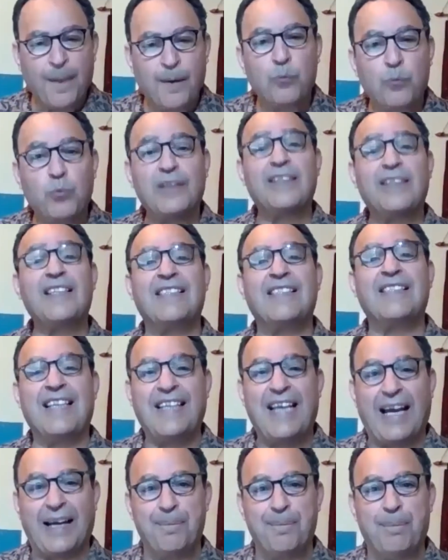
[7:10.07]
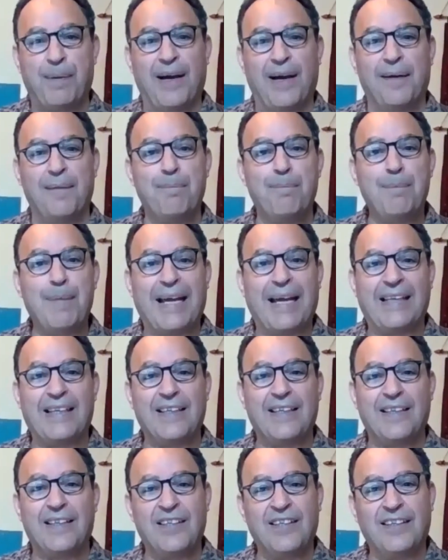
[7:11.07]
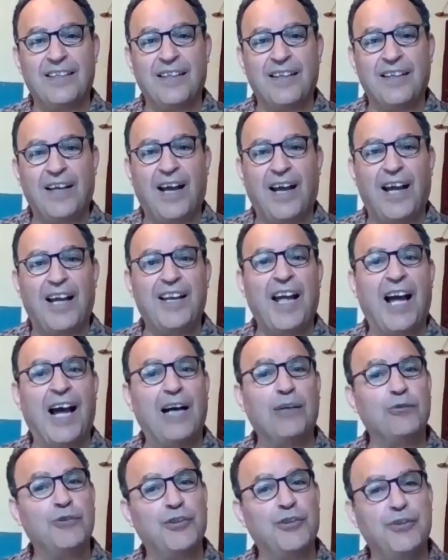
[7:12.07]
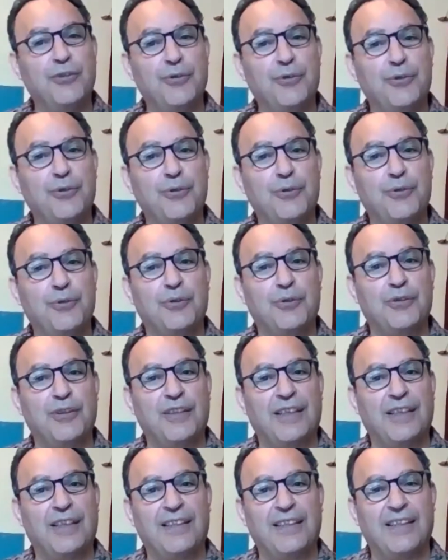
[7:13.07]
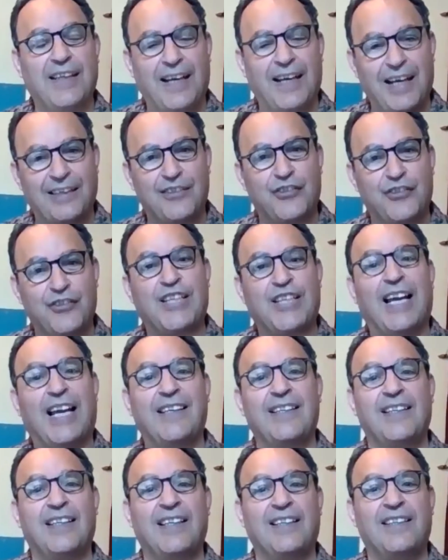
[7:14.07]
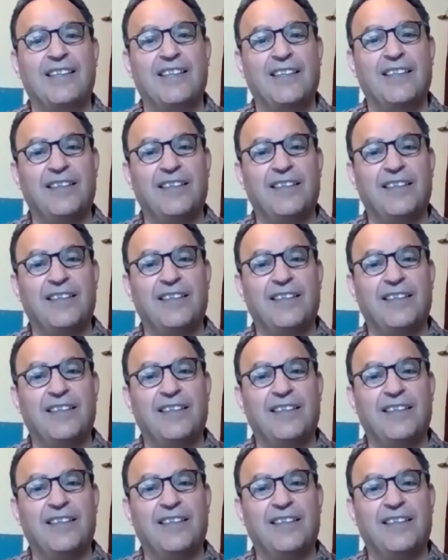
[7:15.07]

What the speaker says: what is the Nakba meant, and how do you understand it?